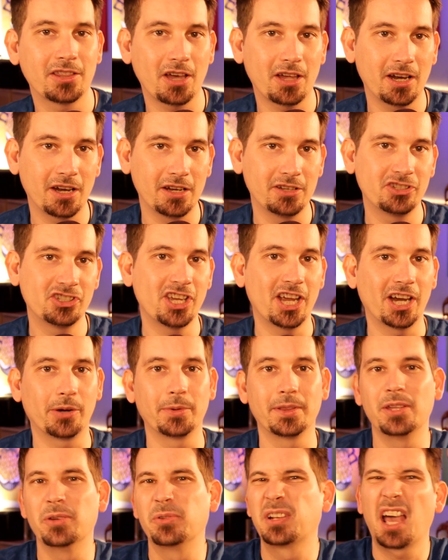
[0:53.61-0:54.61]
thought I'd
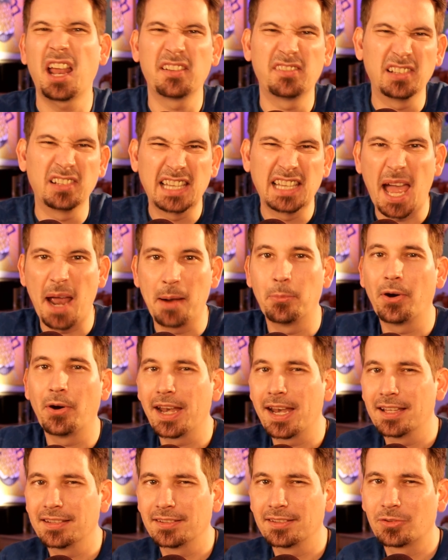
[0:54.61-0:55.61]
share with you and kind of
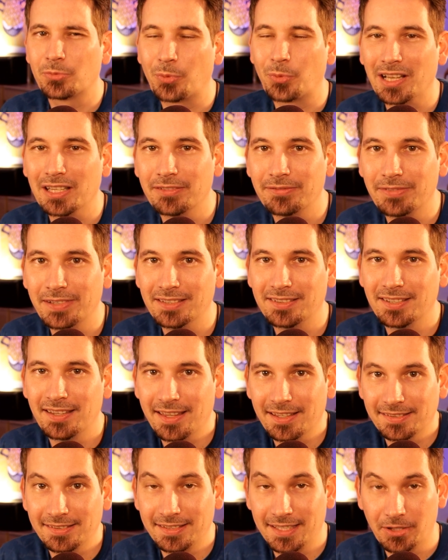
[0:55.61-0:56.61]
elaborate as it's relevant to
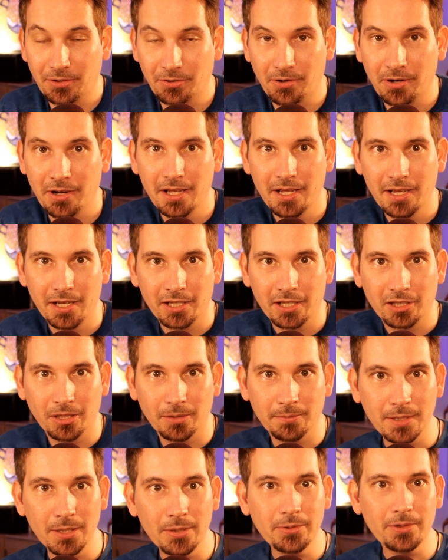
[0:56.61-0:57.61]
this here
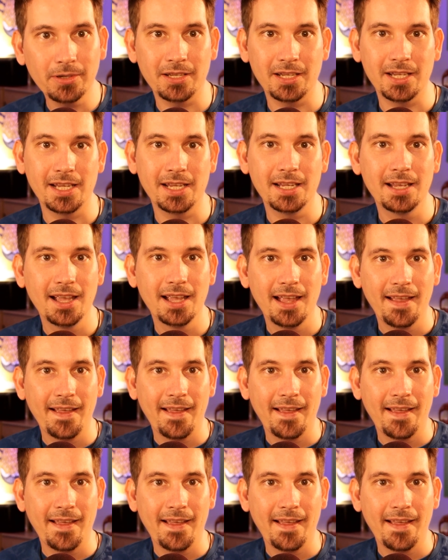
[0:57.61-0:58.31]
community.